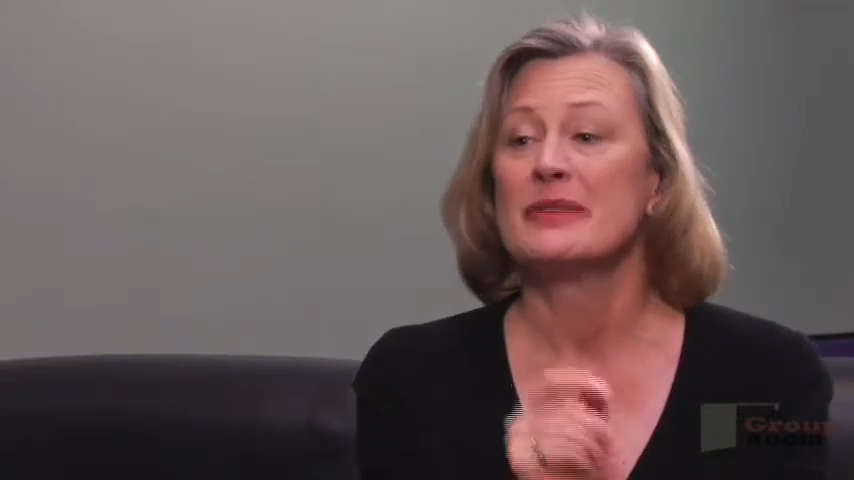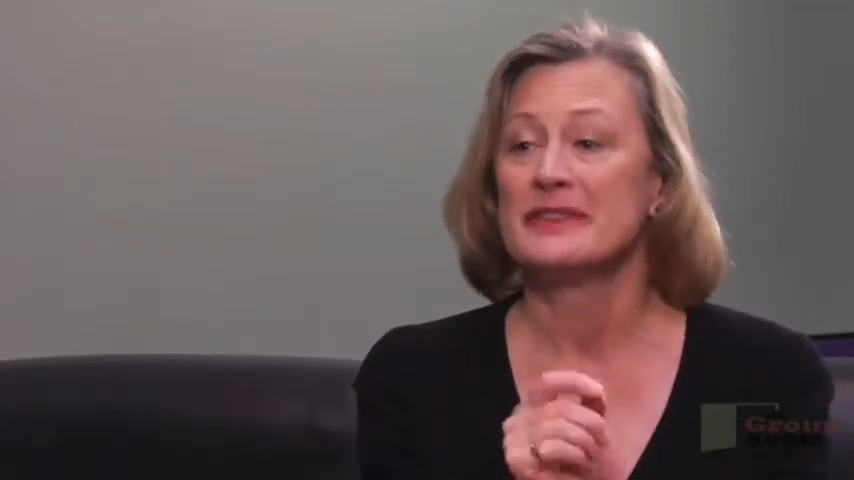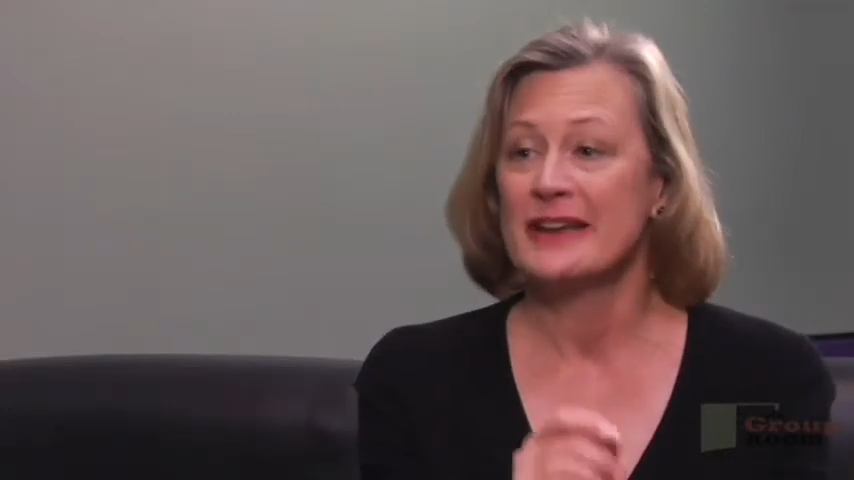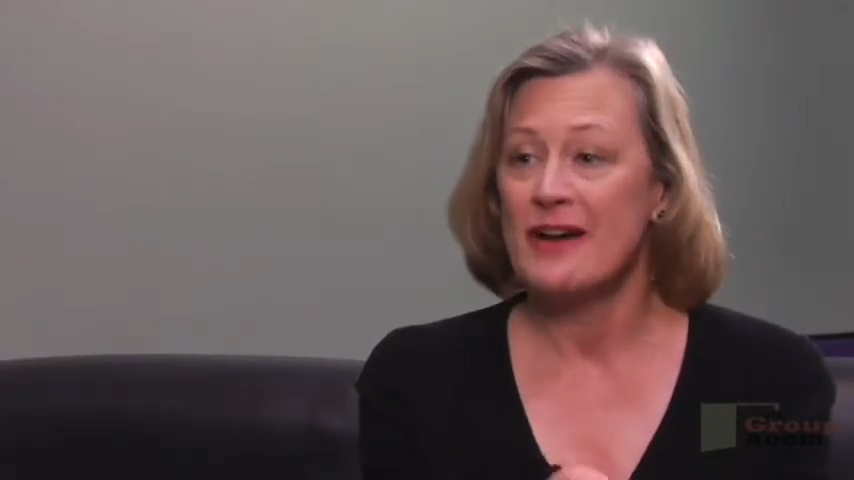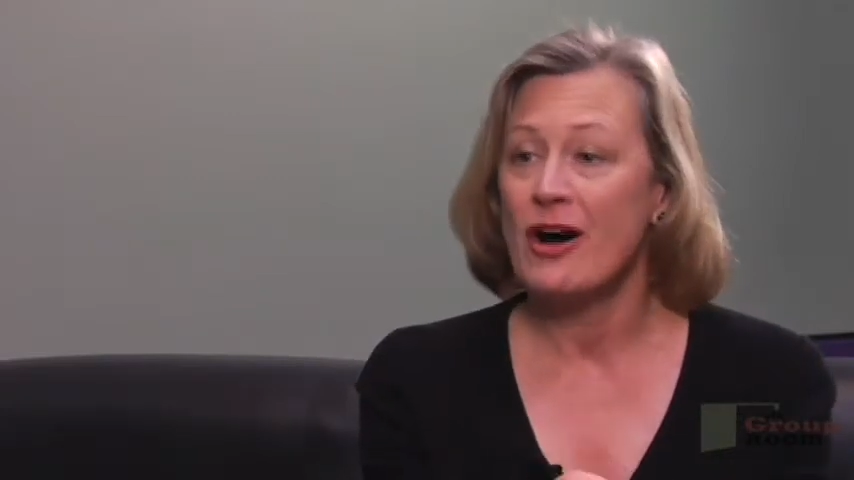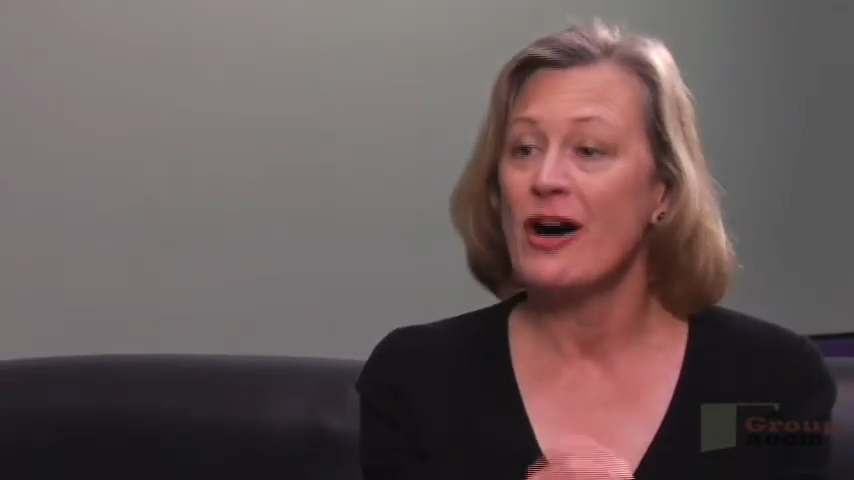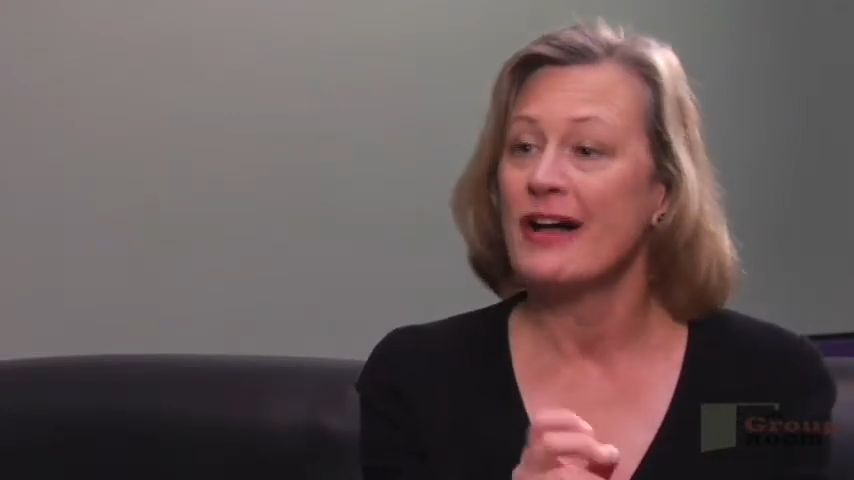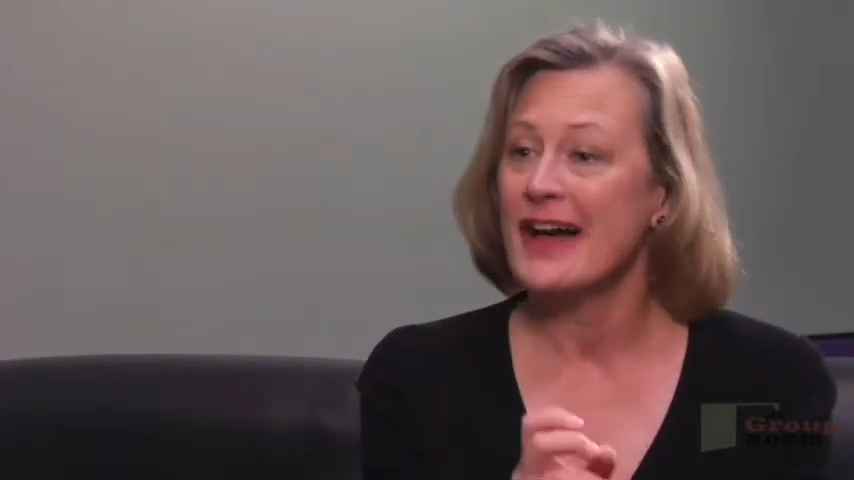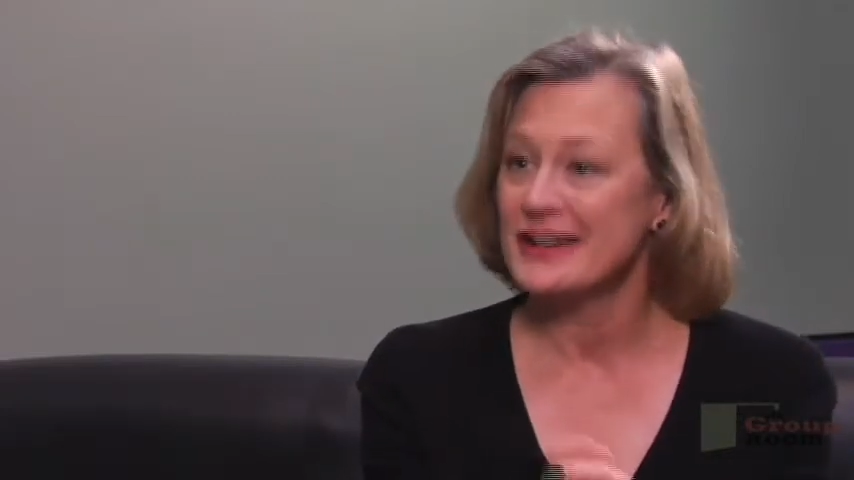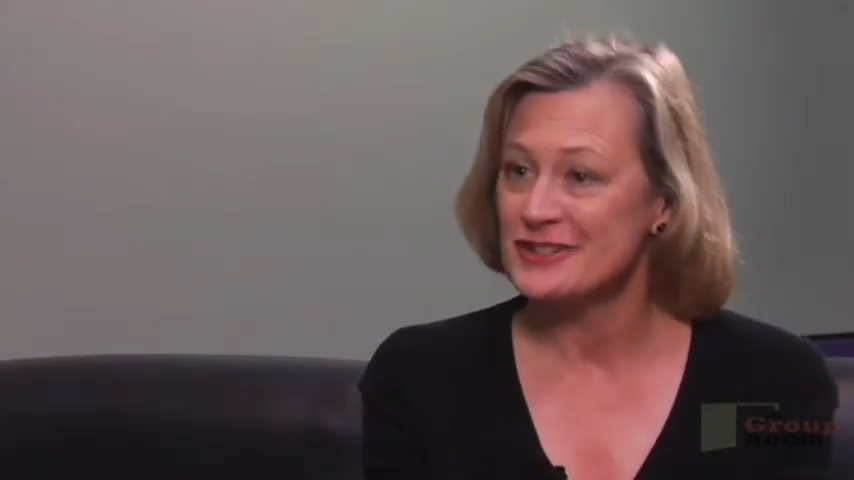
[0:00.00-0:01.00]
but they all
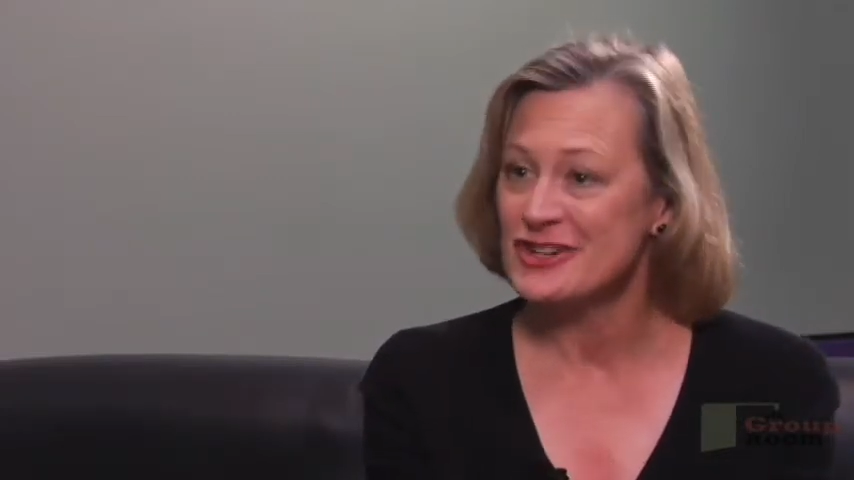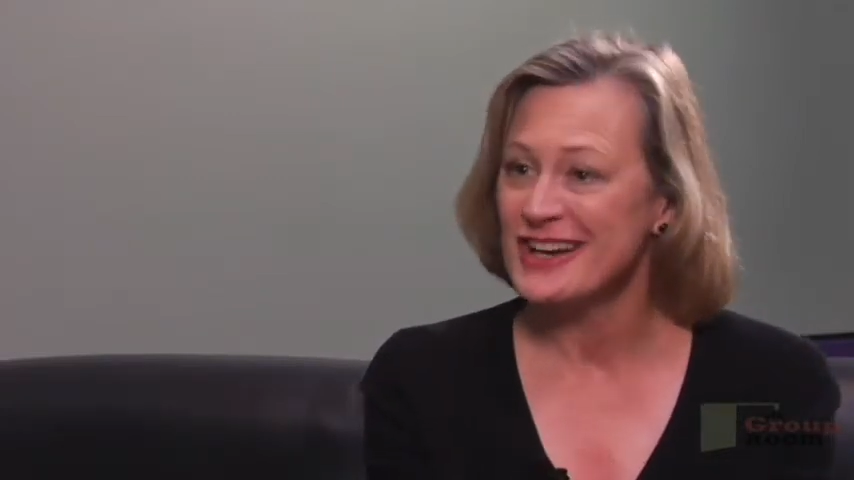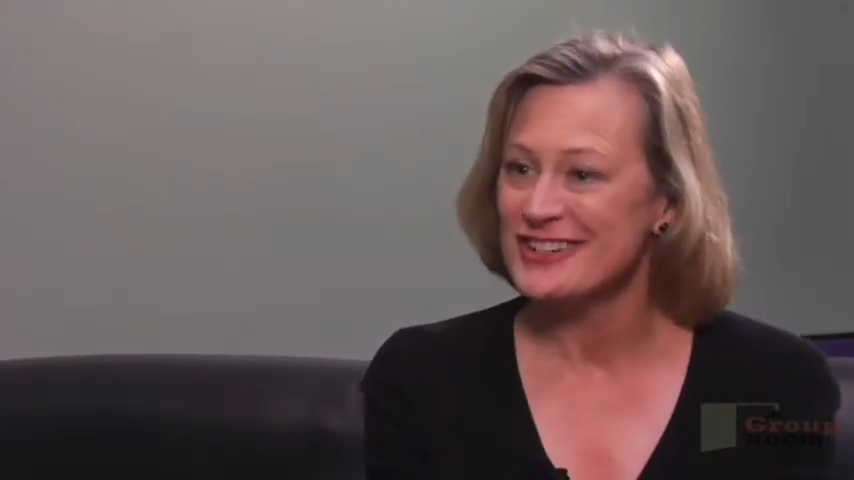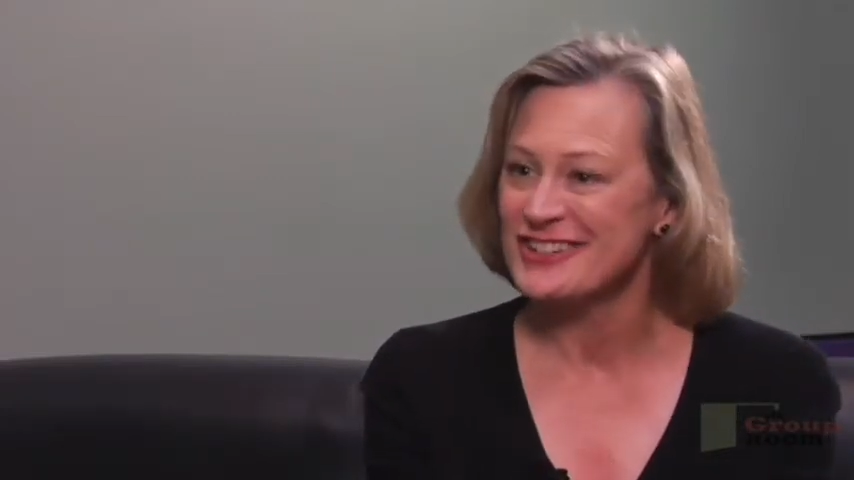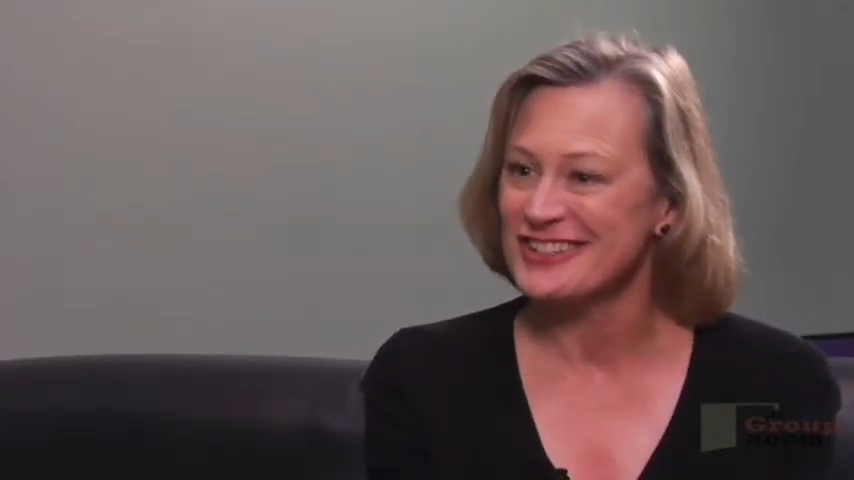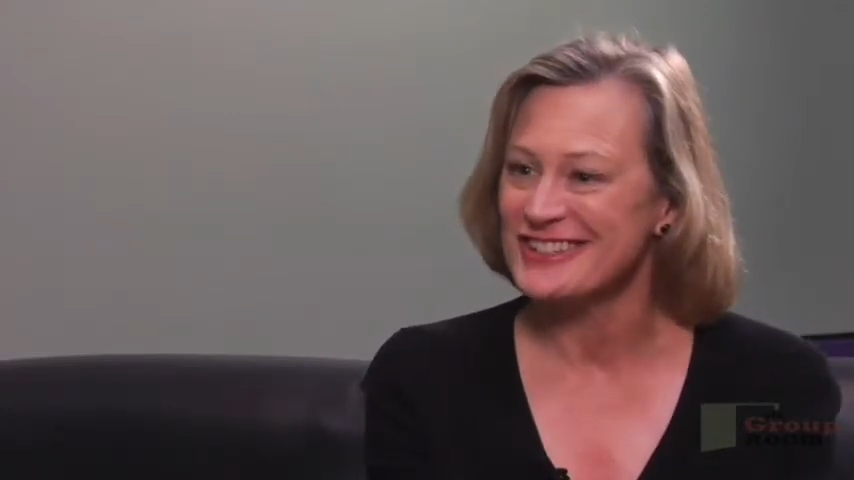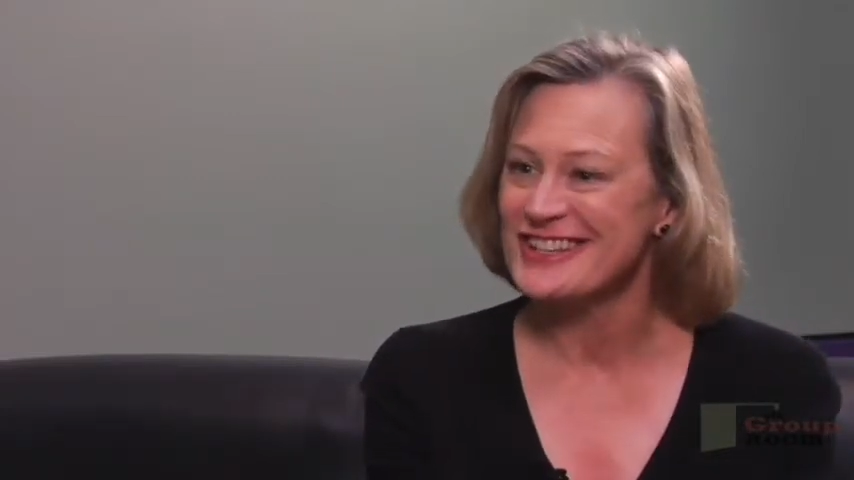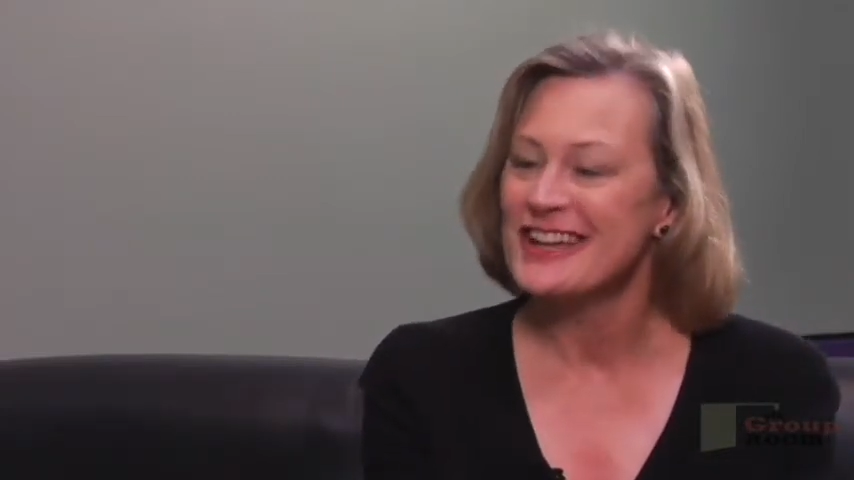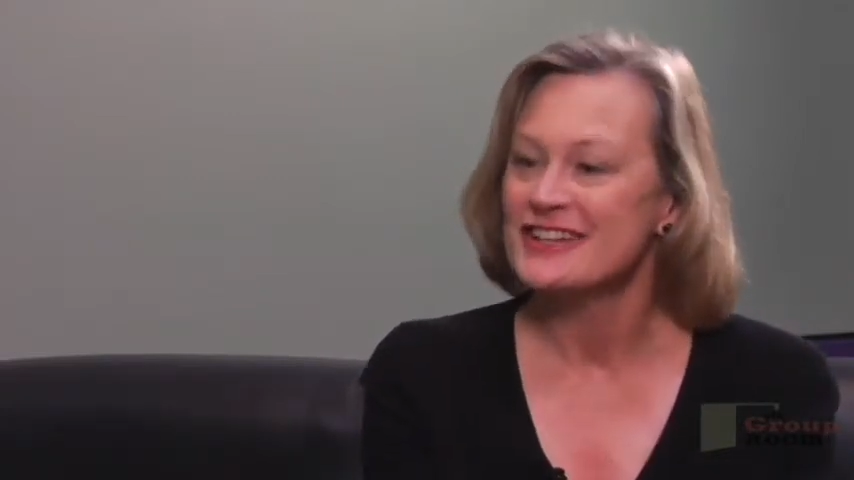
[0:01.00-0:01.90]
had injections